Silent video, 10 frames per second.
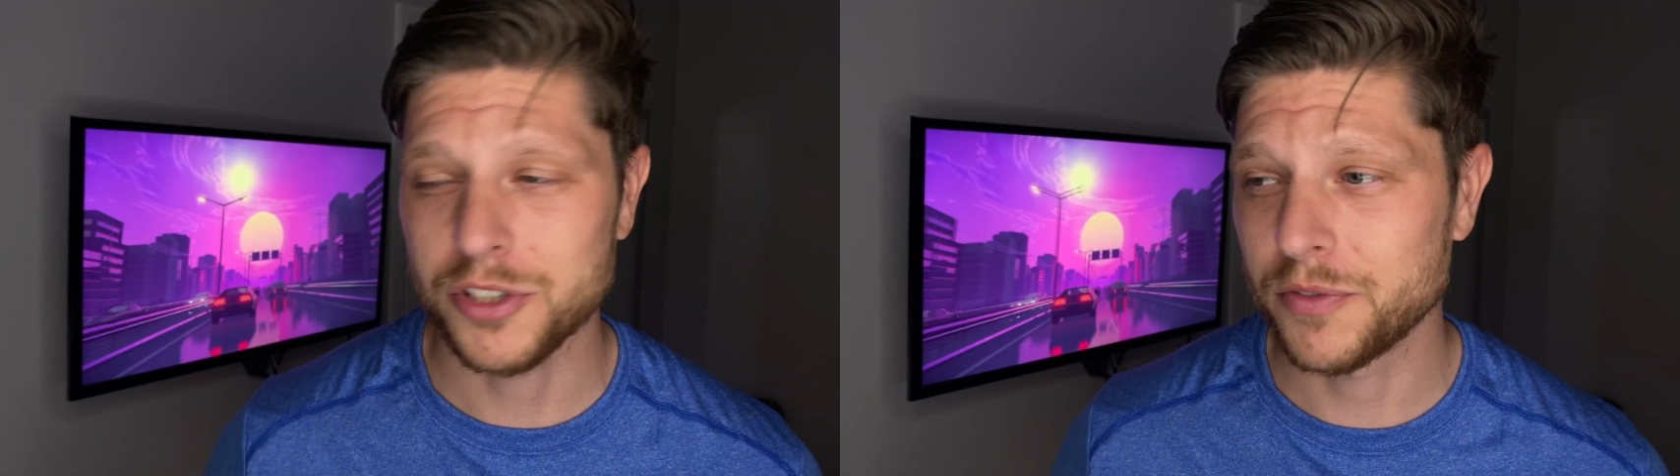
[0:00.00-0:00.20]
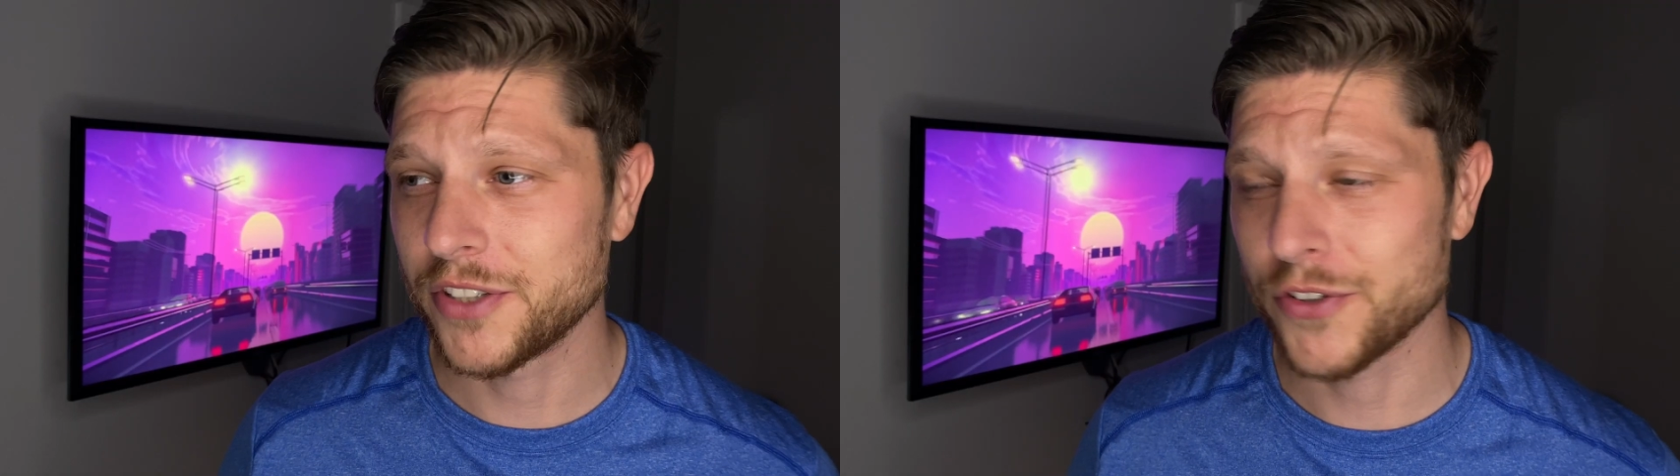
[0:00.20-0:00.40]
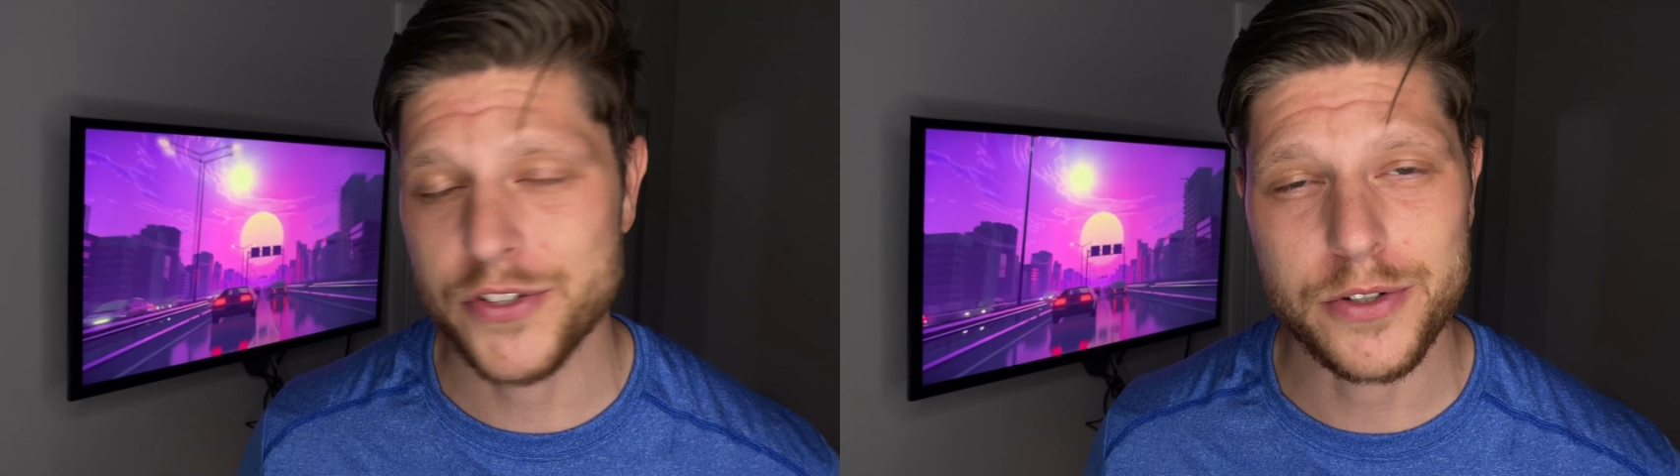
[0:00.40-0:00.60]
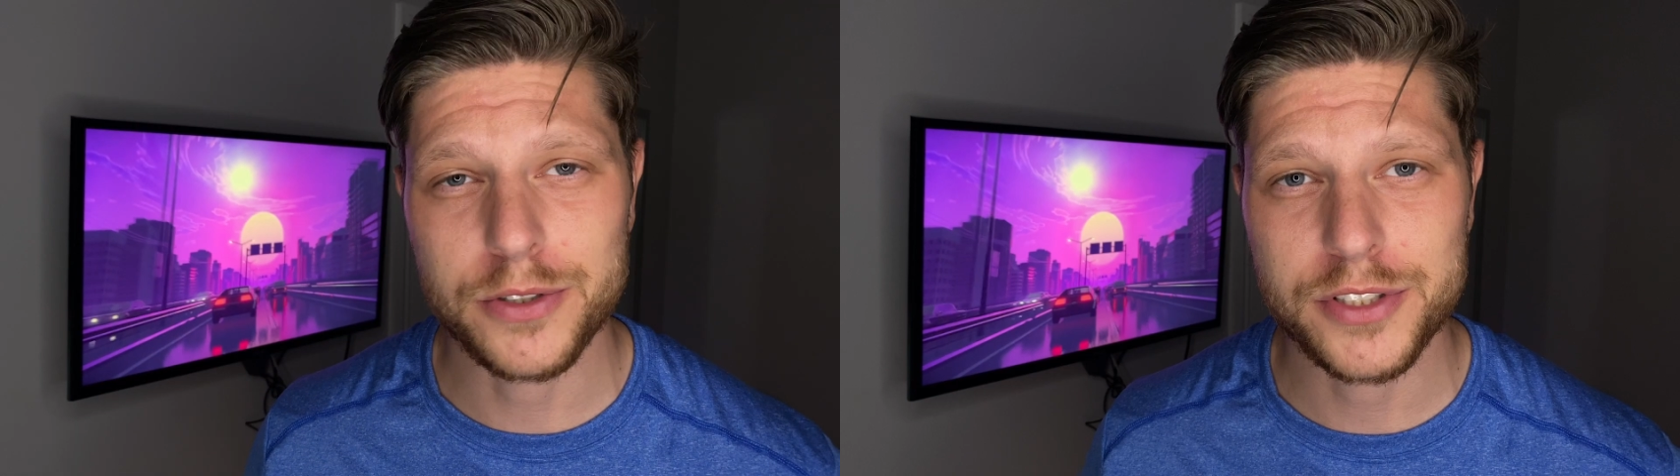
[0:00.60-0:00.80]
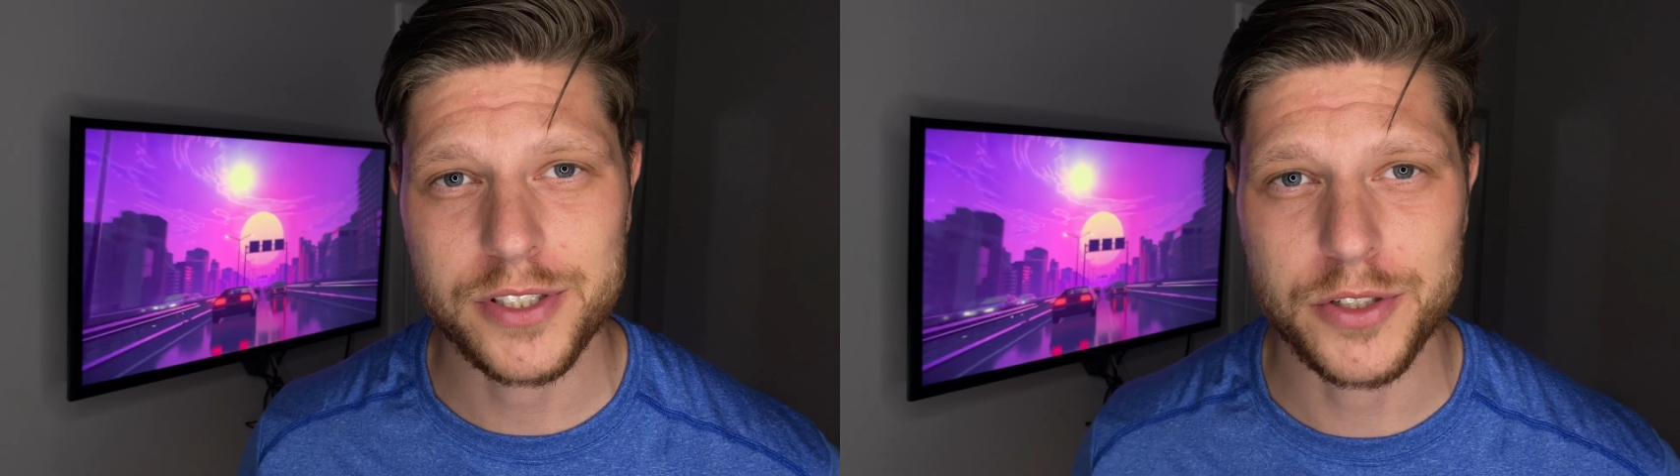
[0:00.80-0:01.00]
of the
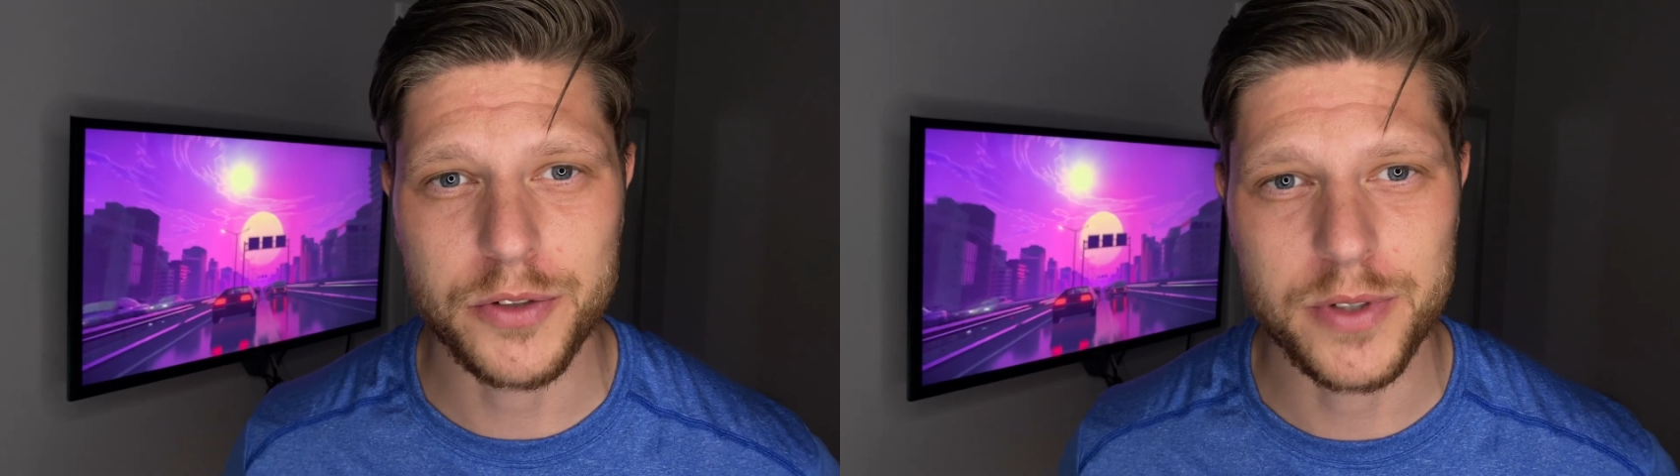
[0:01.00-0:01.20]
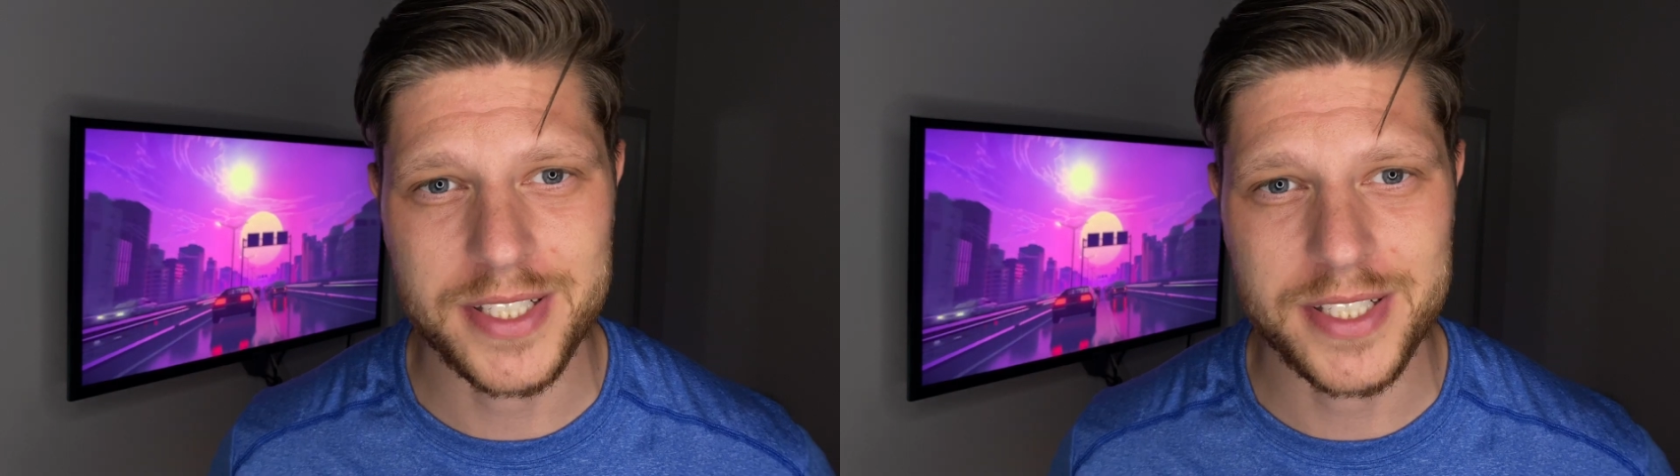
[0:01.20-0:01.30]
results you will